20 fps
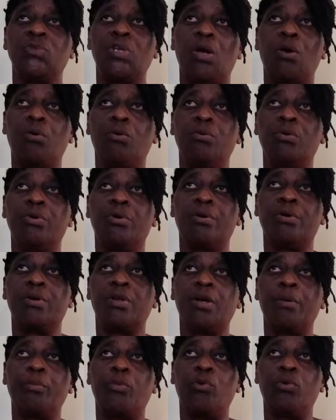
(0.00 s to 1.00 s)
I only
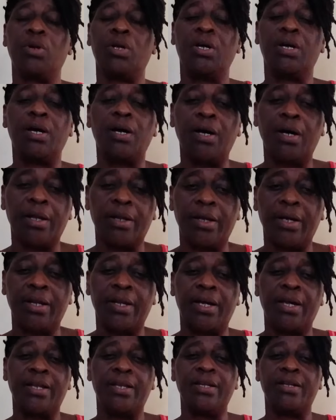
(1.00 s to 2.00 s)
heard about God
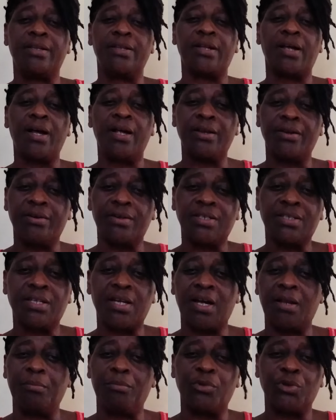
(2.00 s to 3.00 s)
and I didn't
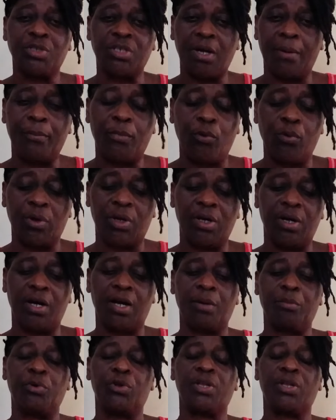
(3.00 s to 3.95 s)
understand much about God,